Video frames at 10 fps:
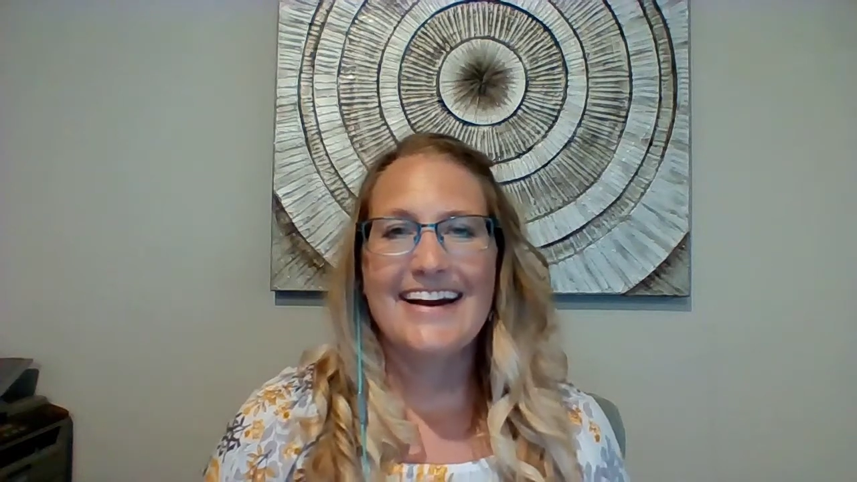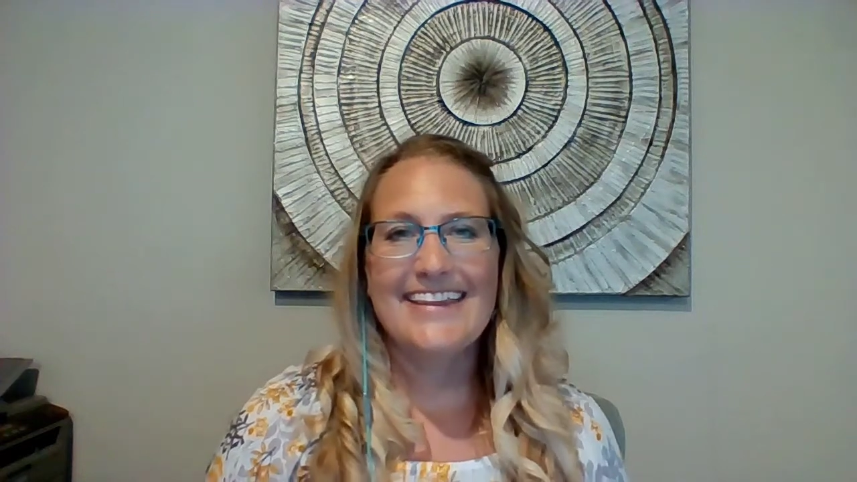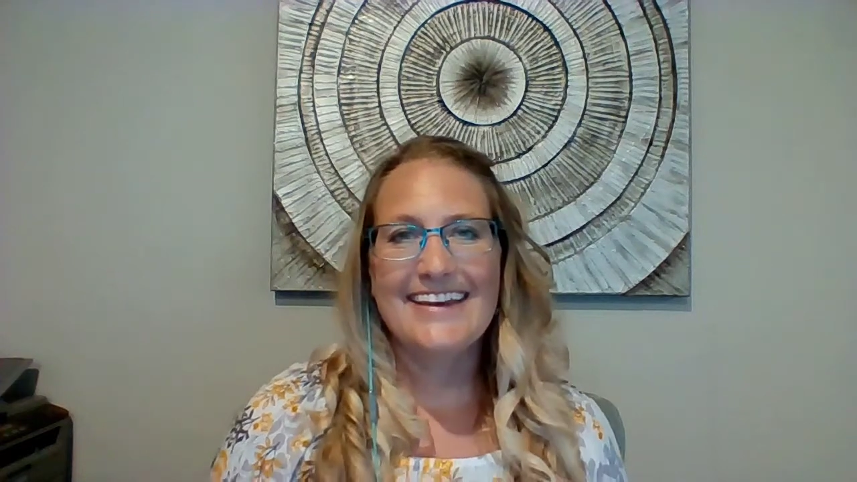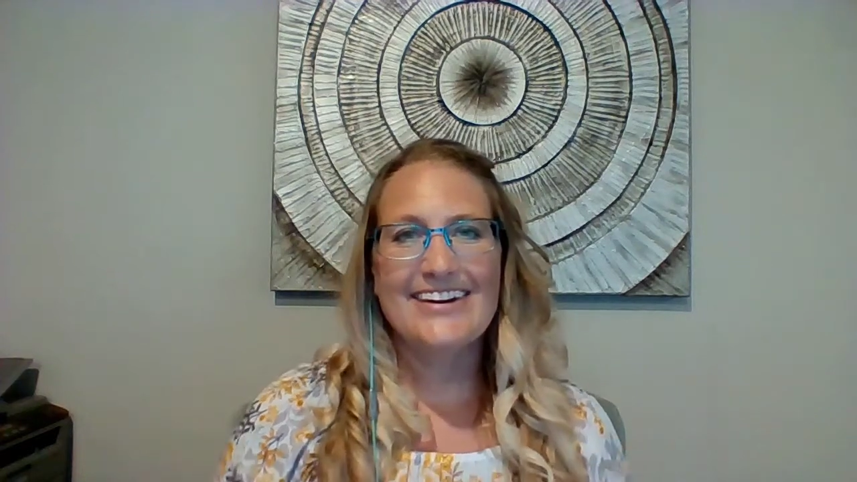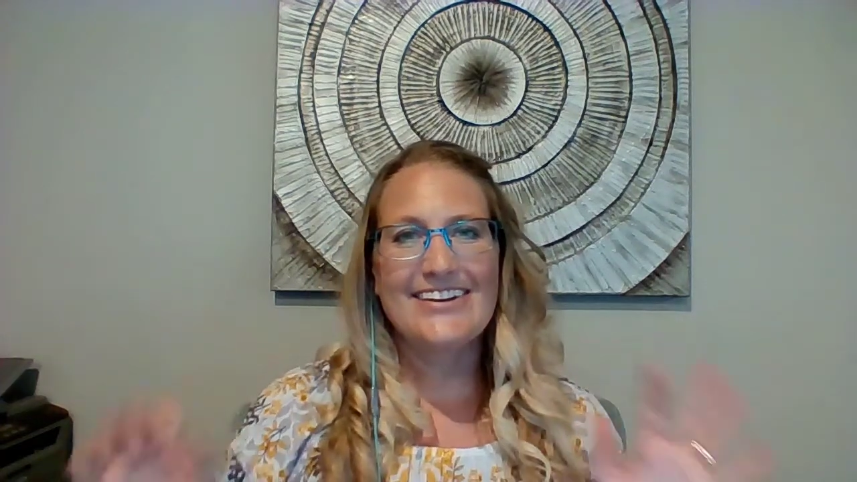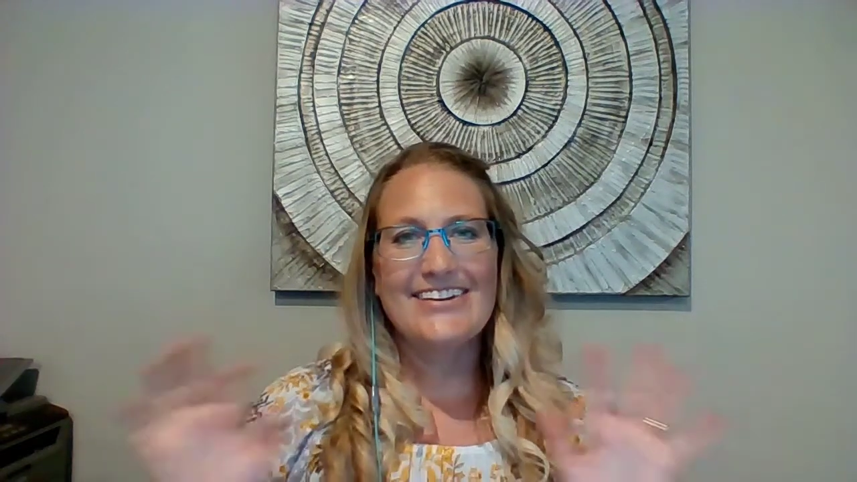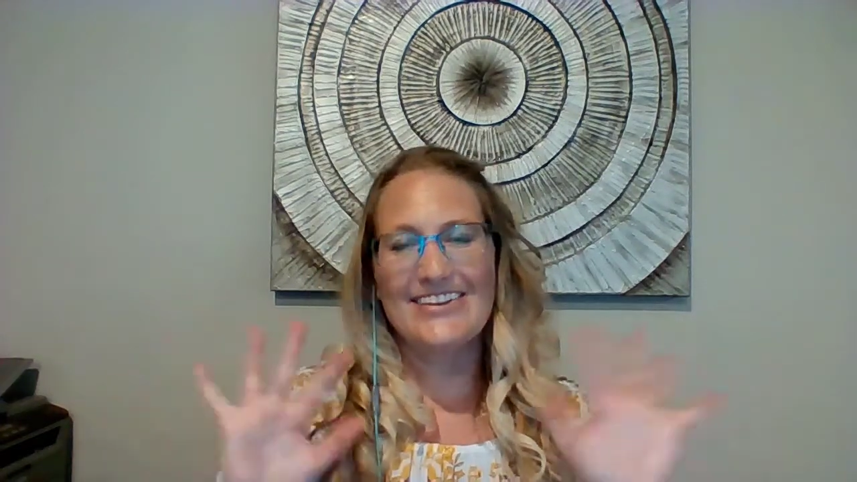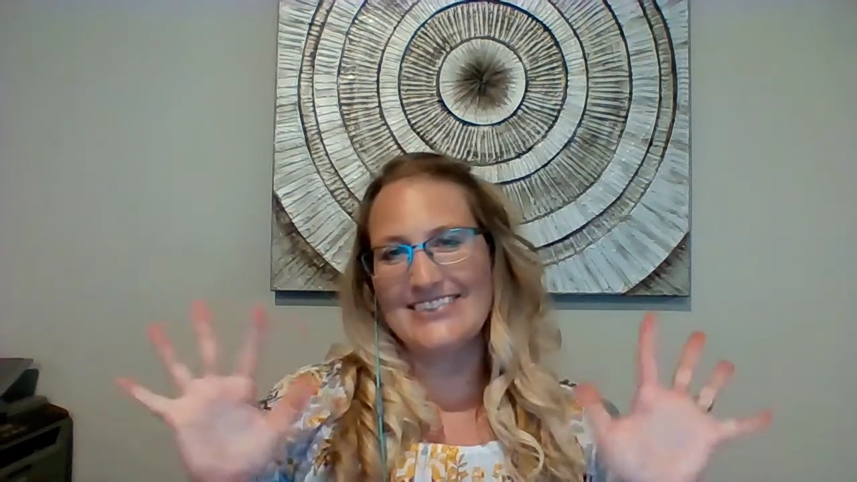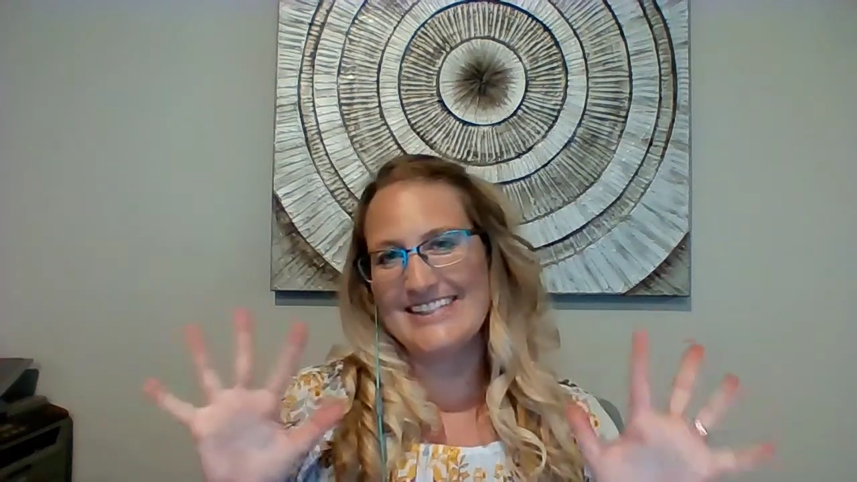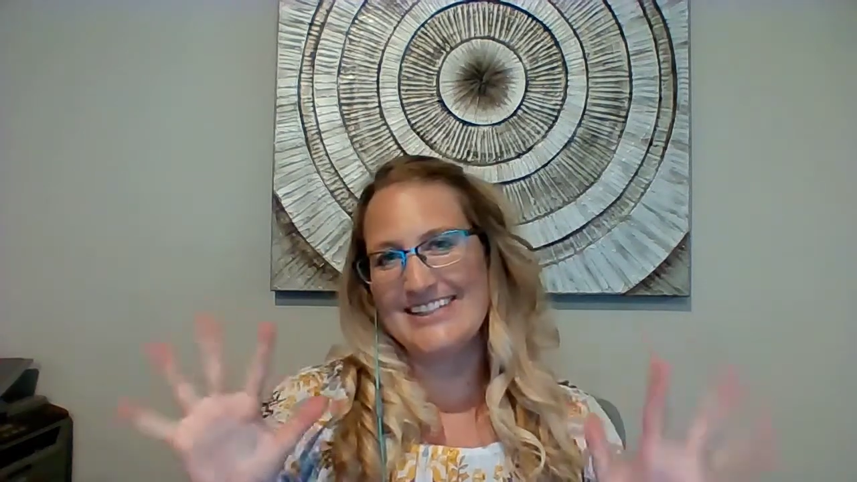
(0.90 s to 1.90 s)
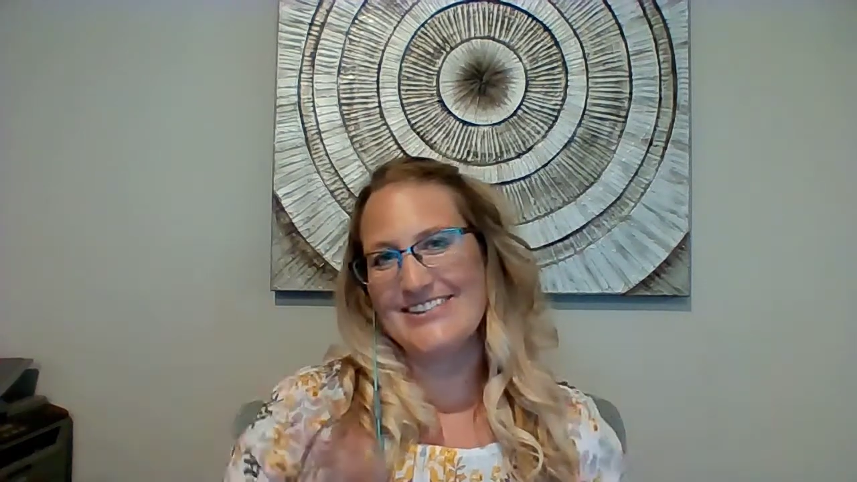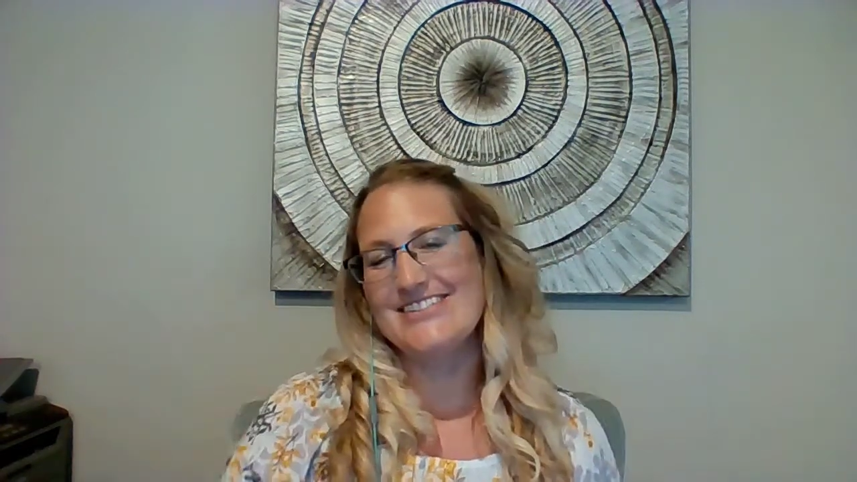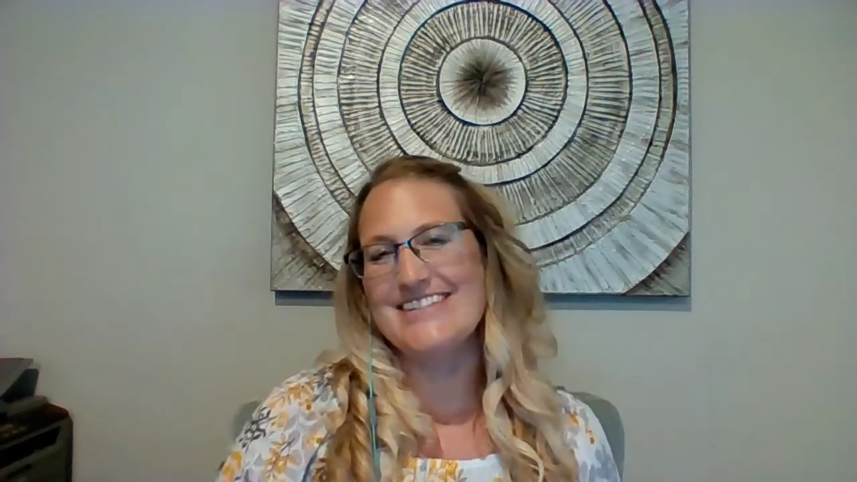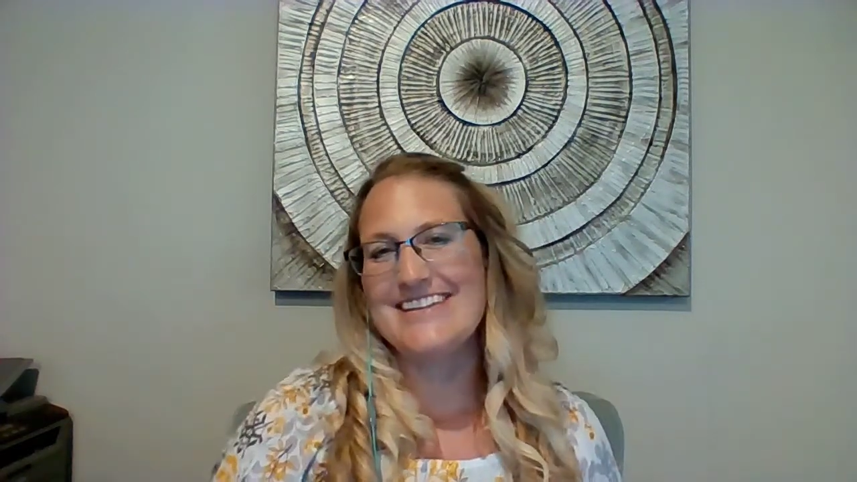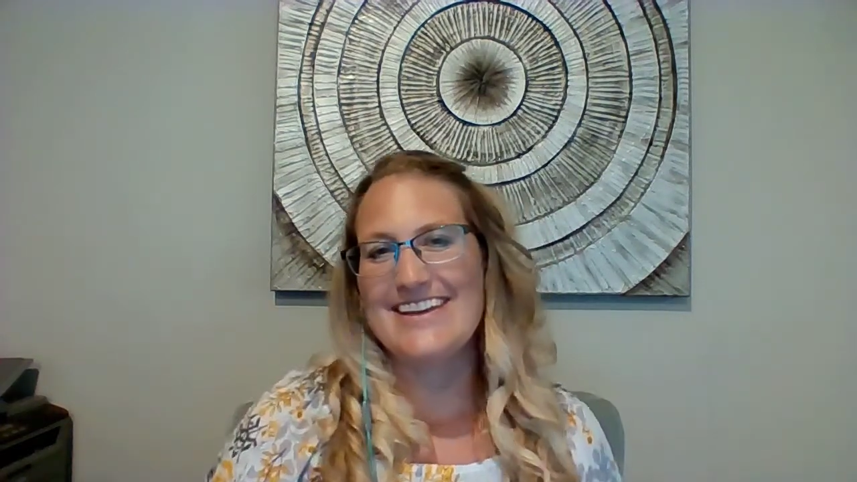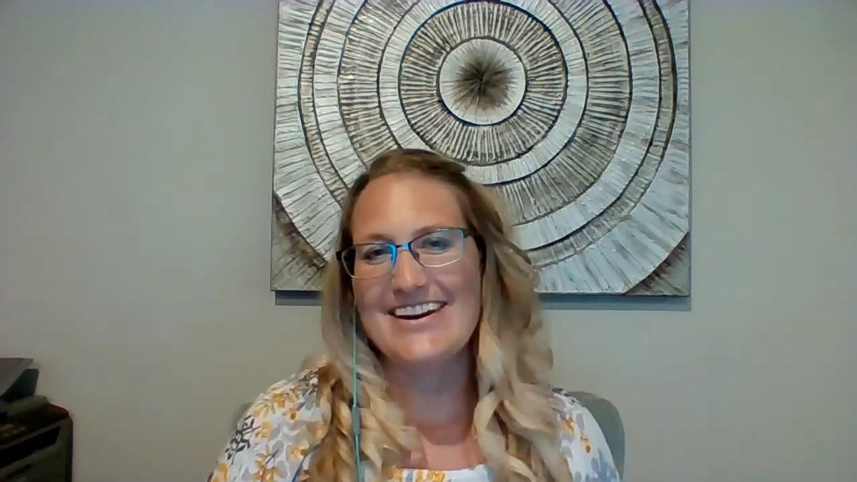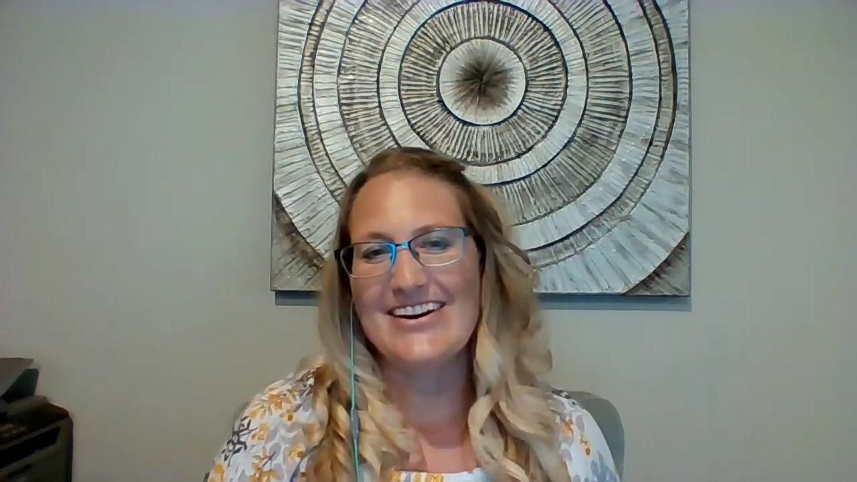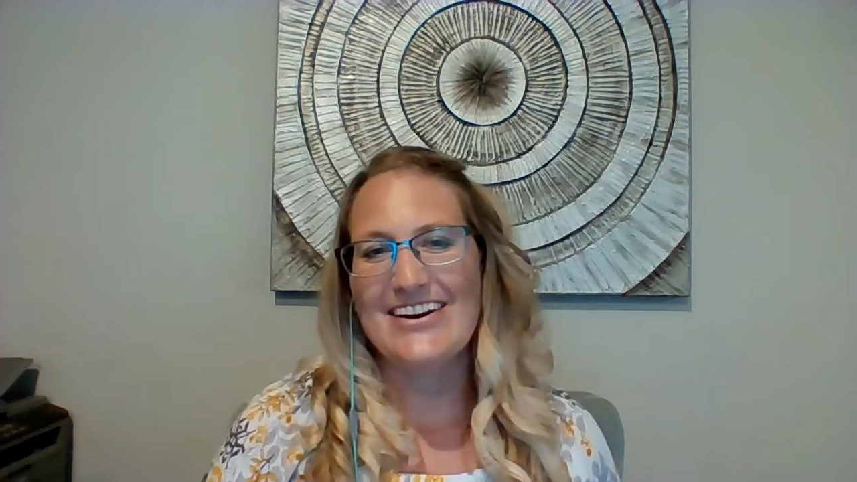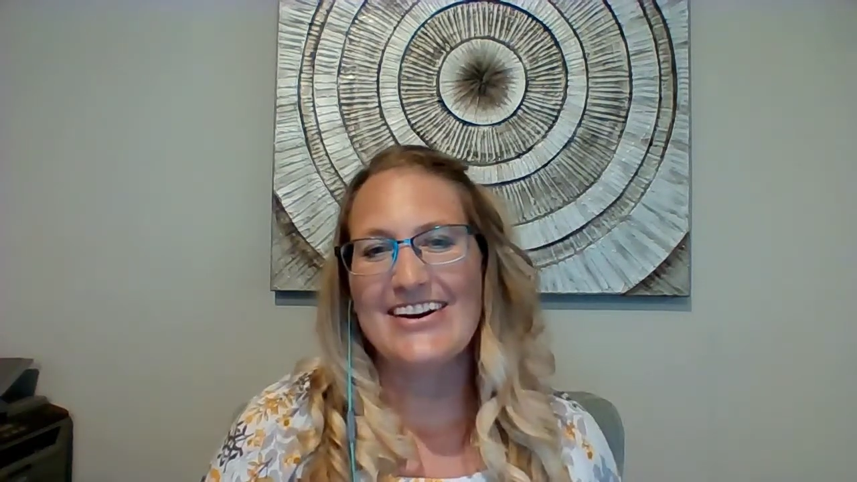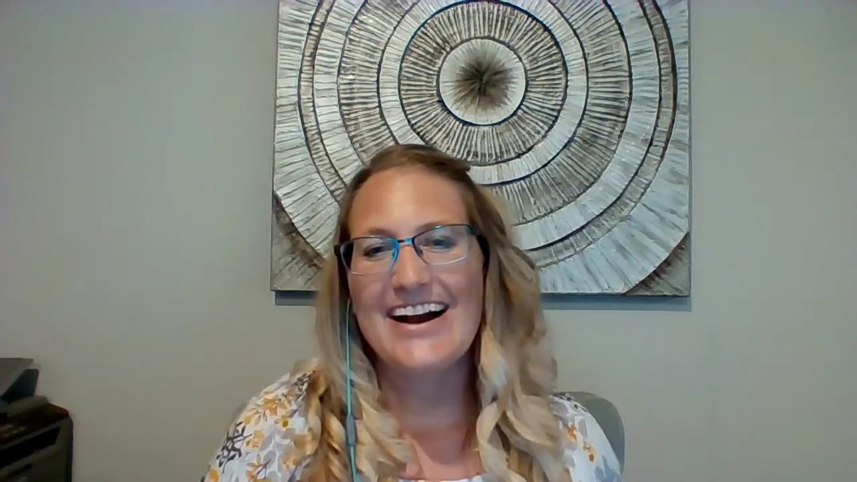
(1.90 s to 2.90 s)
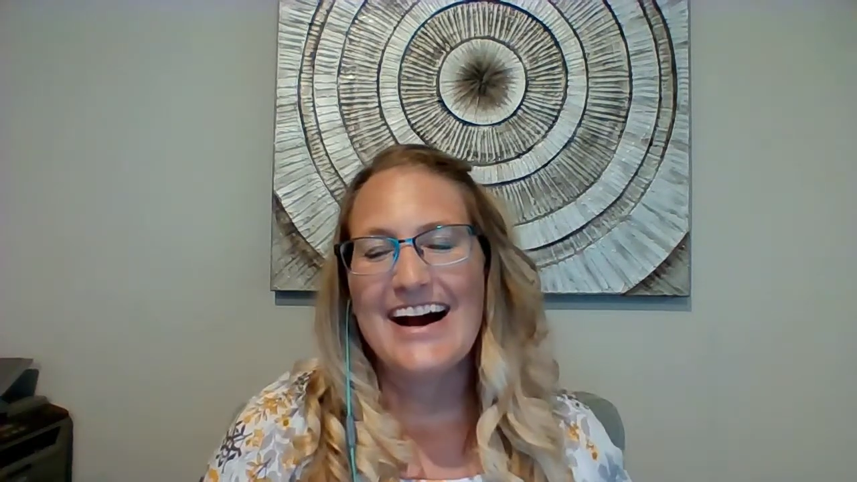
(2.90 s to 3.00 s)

Hi there, Carissa Kruse here.